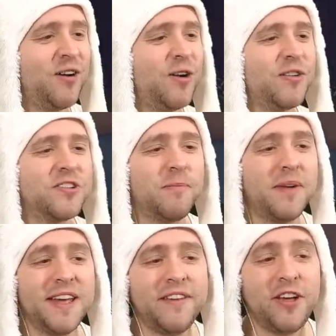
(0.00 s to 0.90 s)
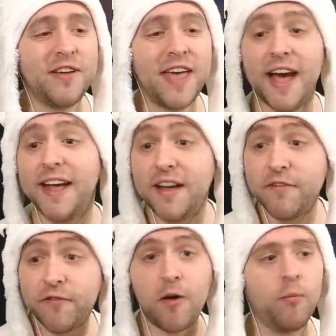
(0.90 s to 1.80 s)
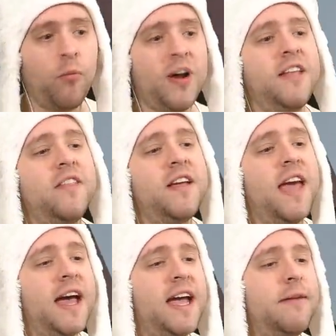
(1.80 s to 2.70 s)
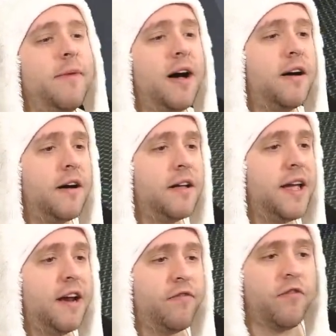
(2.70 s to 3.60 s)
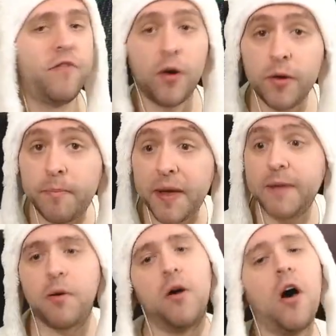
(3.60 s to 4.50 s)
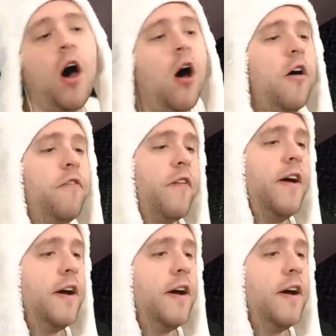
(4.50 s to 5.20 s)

I also believe you get it from winning the game. You get it from voting people off.